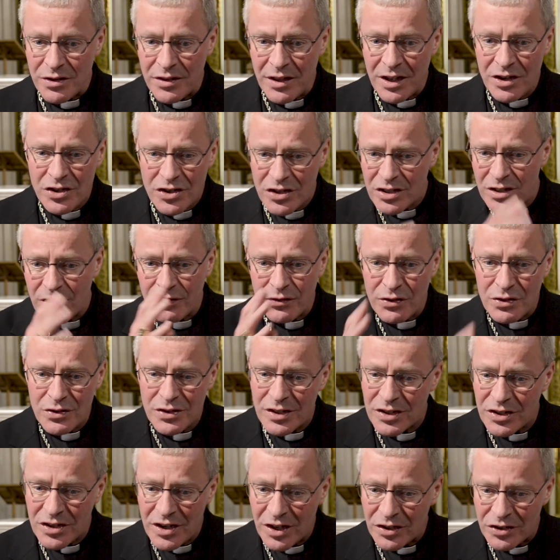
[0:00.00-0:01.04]
And then just a few
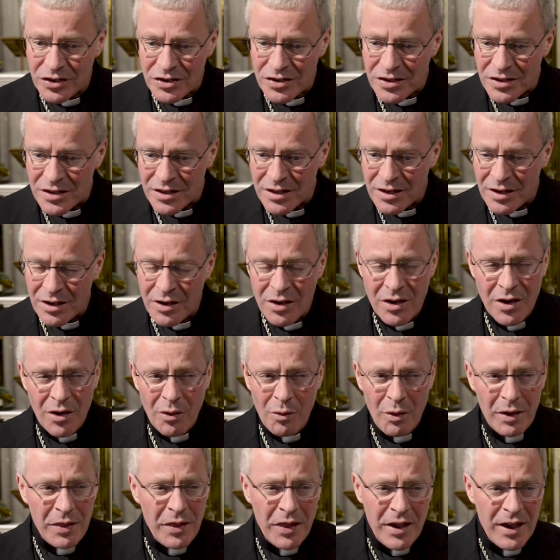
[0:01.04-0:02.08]
suggestions.
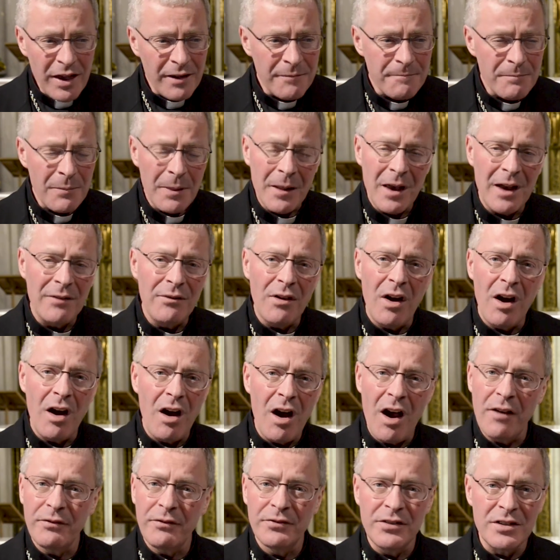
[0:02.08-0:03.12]
One thing I've
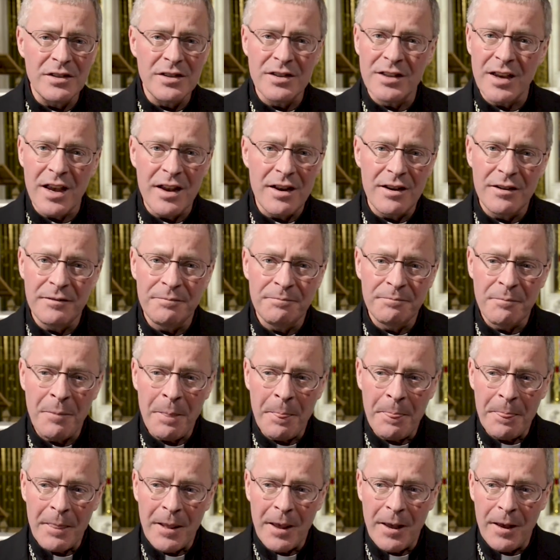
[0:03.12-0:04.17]
often said,
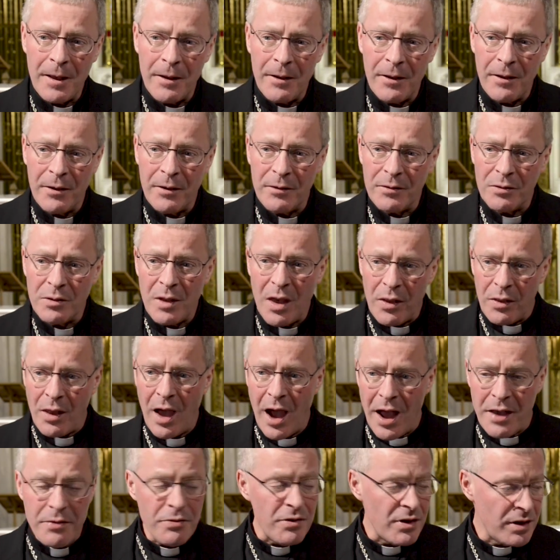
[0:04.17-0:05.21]
uh,
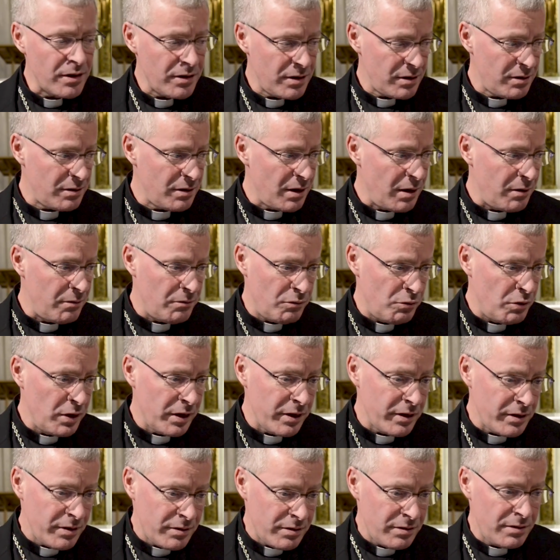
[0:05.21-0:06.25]
I think
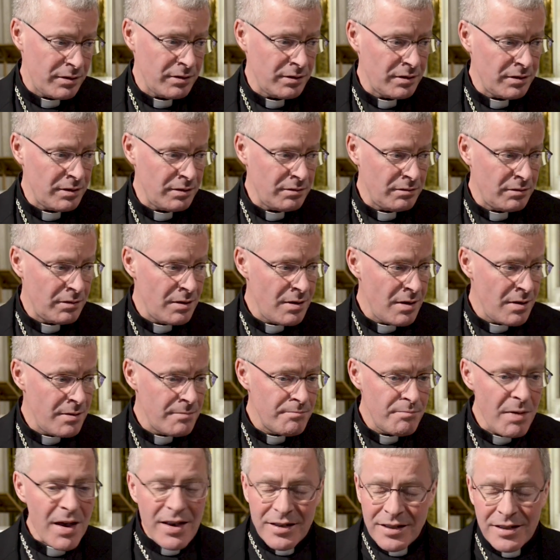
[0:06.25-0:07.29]
really the
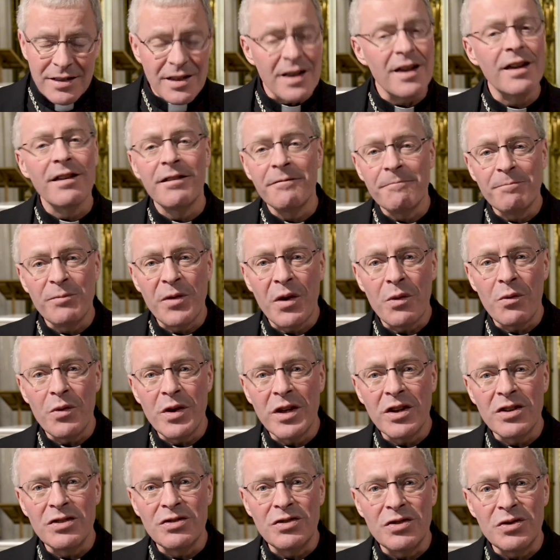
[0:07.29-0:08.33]
best thing that we
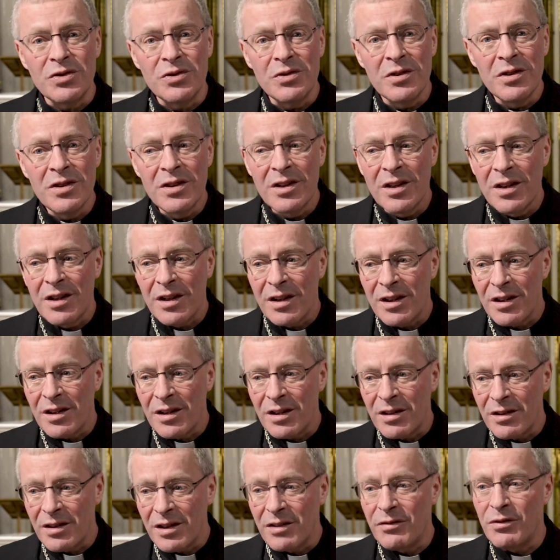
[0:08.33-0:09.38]
can do, uh,
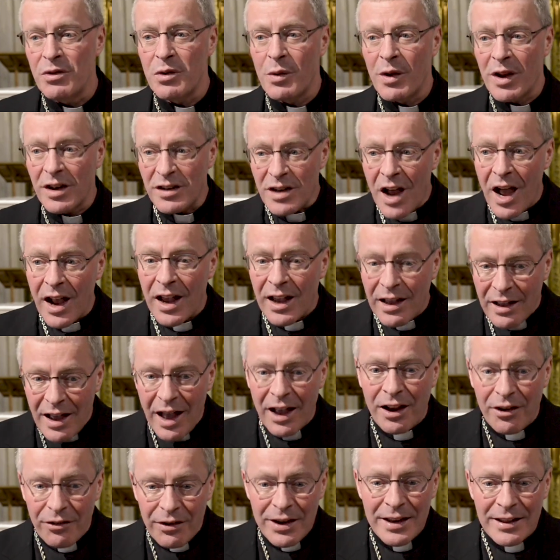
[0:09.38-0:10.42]
if you want to talk
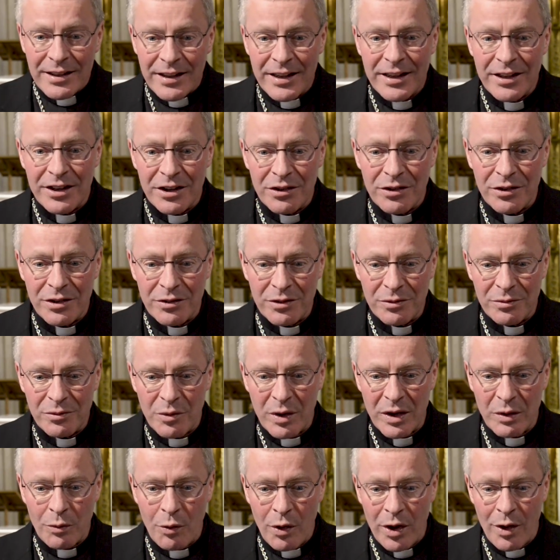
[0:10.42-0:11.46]
concretely, you know,
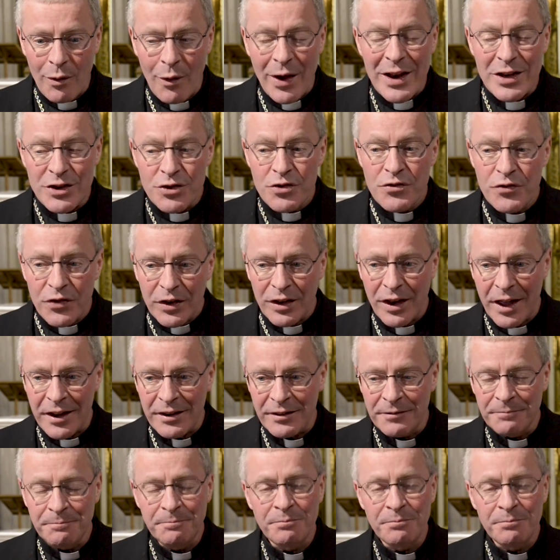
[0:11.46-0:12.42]
what, what do I do for Lent?